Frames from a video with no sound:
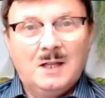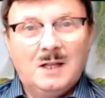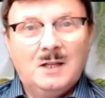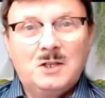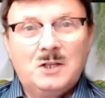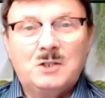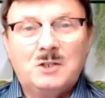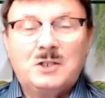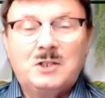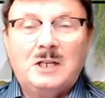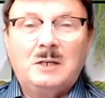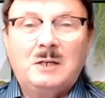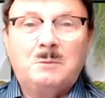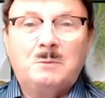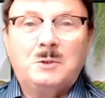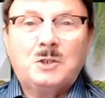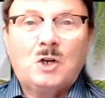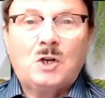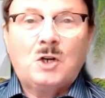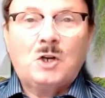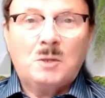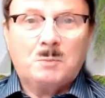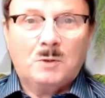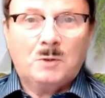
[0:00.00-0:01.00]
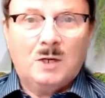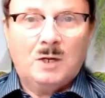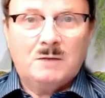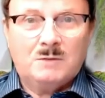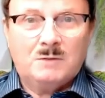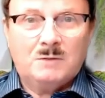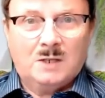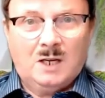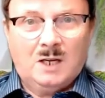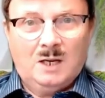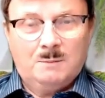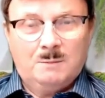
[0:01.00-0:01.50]
you're dealing with another
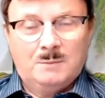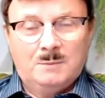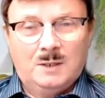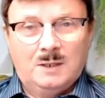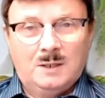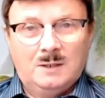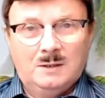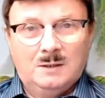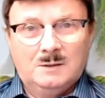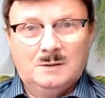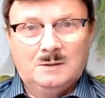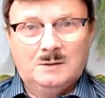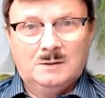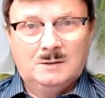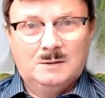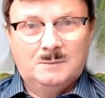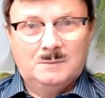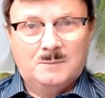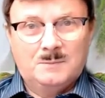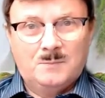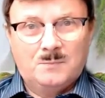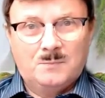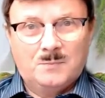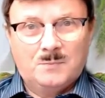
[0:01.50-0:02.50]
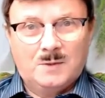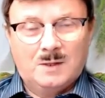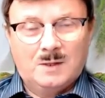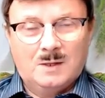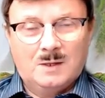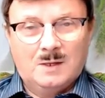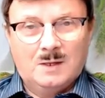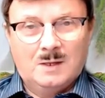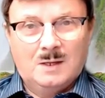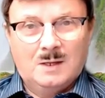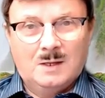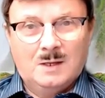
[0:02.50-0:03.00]
private company,
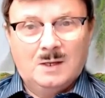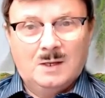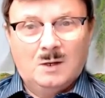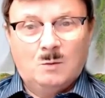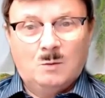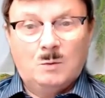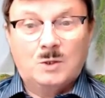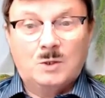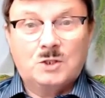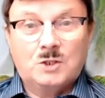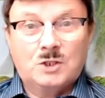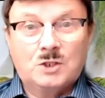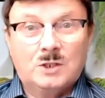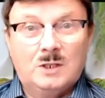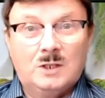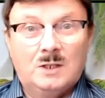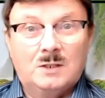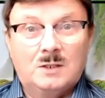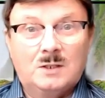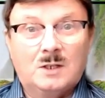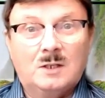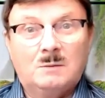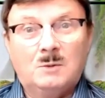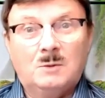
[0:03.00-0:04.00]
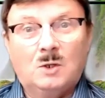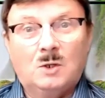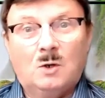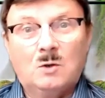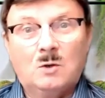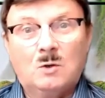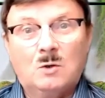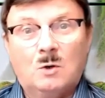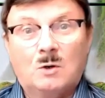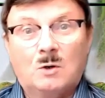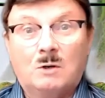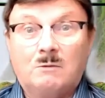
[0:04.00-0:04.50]
which the common law
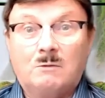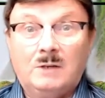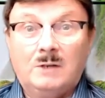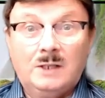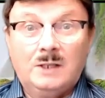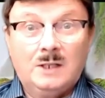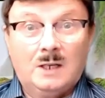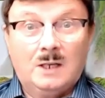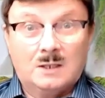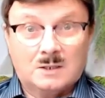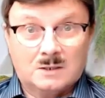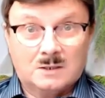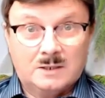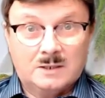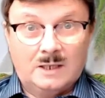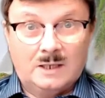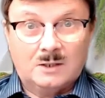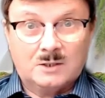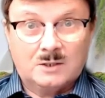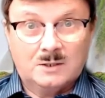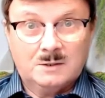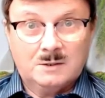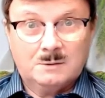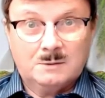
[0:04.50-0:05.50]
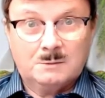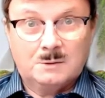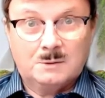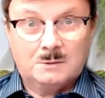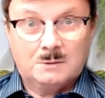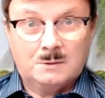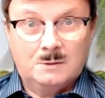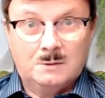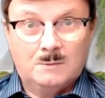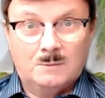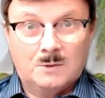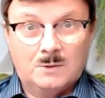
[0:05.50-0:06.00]
court already has dealt with
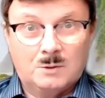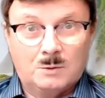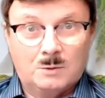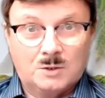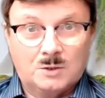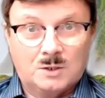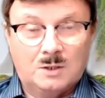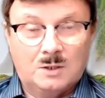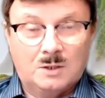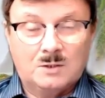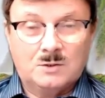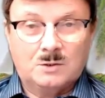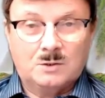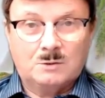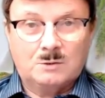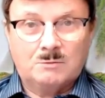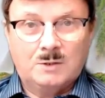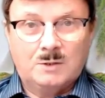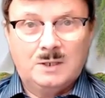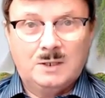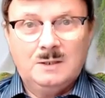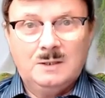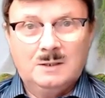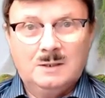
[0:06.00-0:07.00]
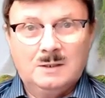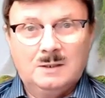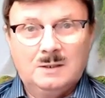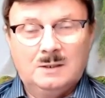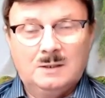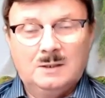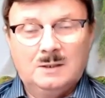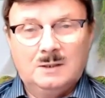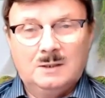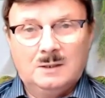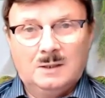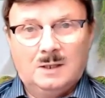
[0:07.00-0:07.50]
to a certain degree,
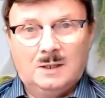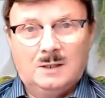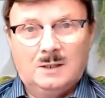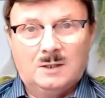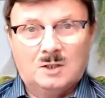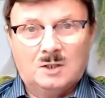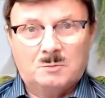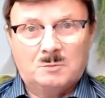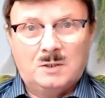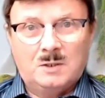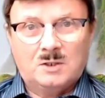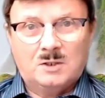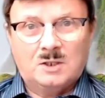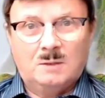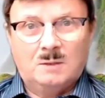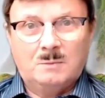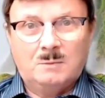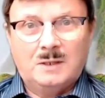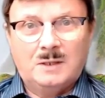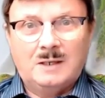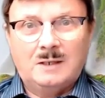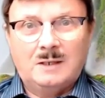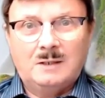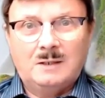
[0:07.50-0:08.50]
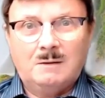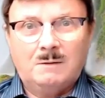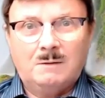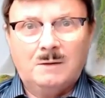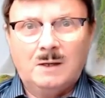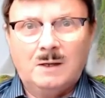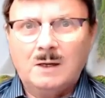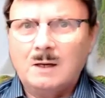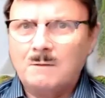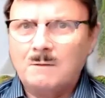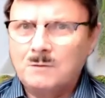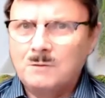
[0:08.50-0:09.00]
and there's been some
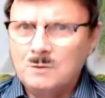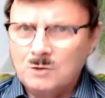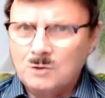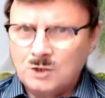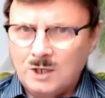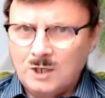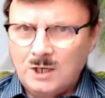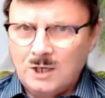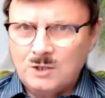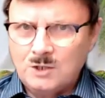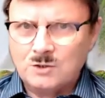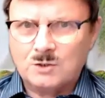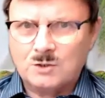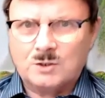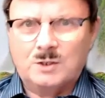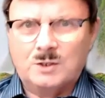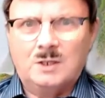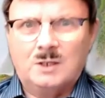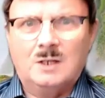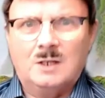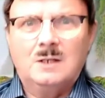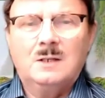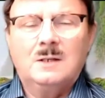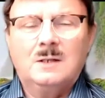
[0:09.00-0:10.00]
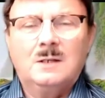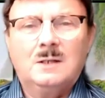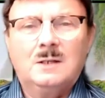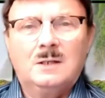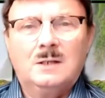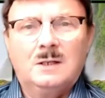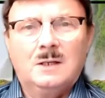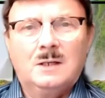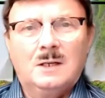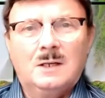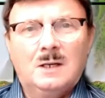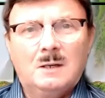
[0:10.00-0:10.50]
few changes there,
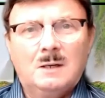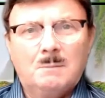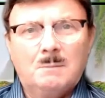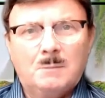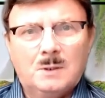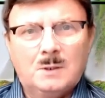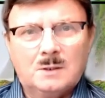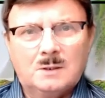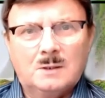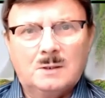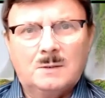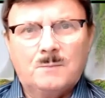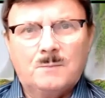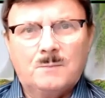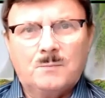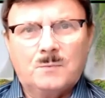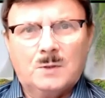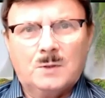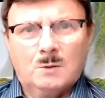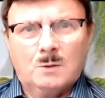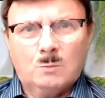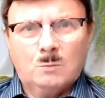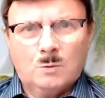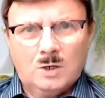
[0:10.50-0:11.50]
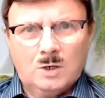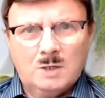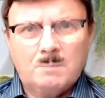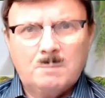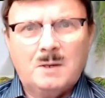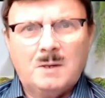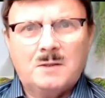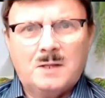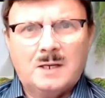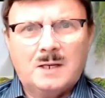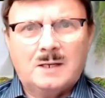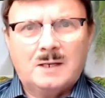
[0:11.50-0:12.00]
but worry
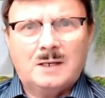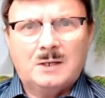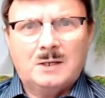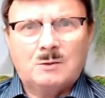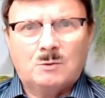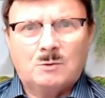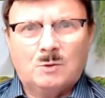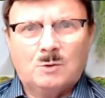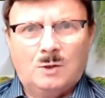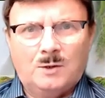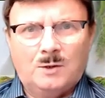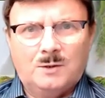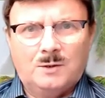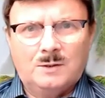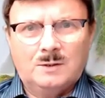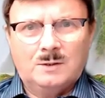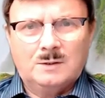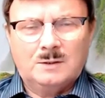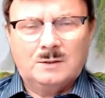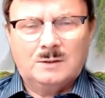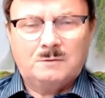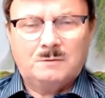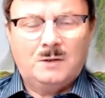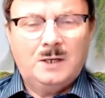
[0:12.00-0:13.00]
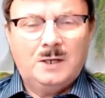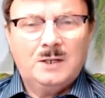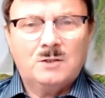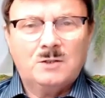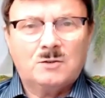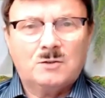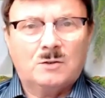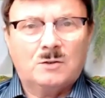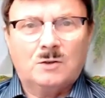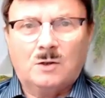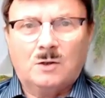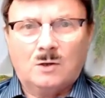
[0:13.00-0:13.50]
about that later on. The fines
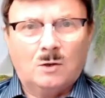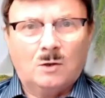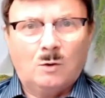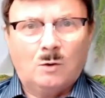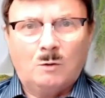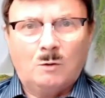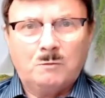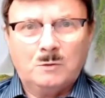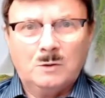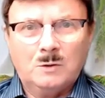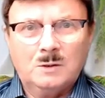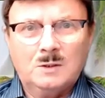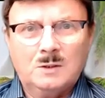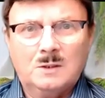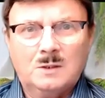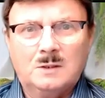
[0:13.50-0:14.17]
are not lawful. In